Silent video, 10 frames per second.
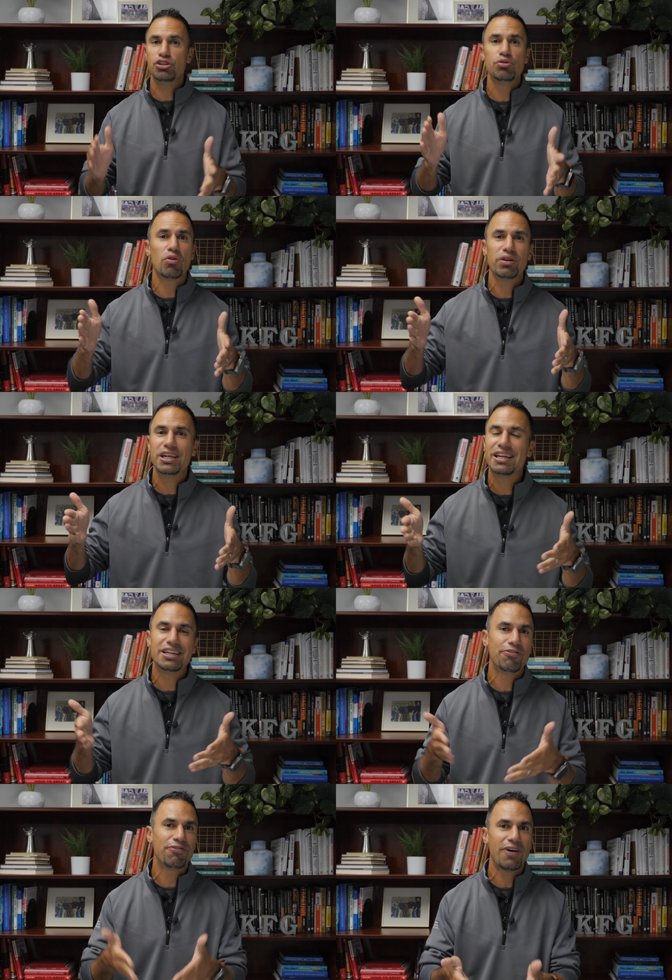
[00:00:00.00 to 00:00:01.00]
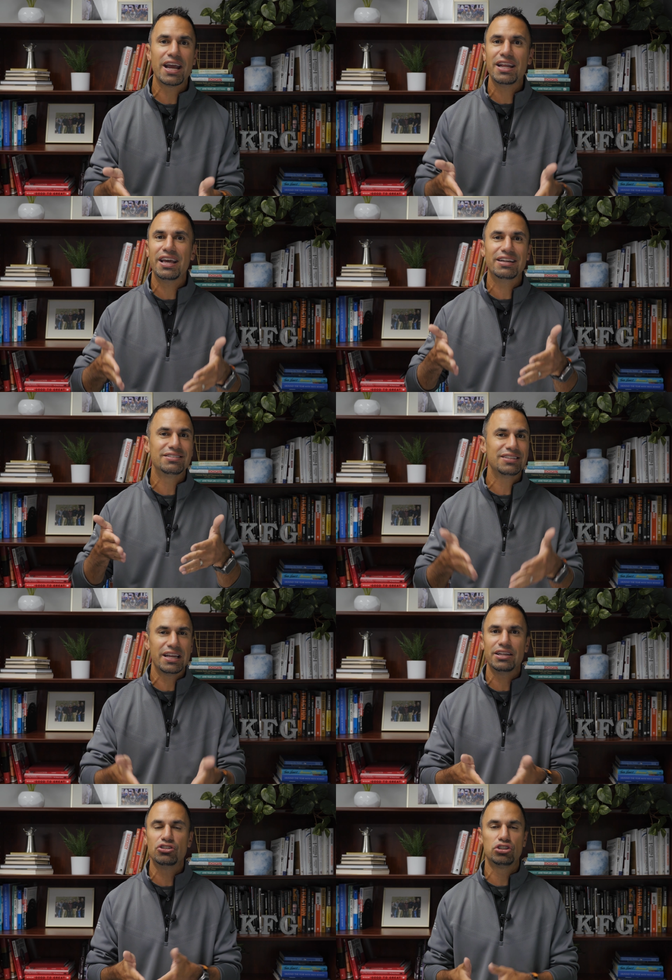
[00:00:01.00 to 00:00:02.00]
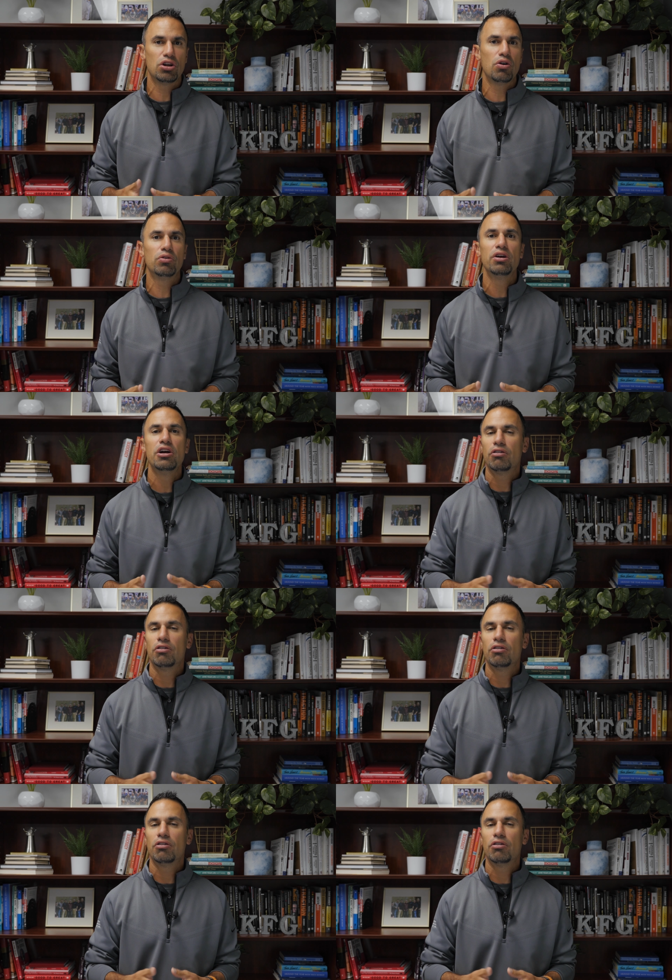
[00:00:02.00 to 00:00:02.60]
You don't need to define it and set it in stone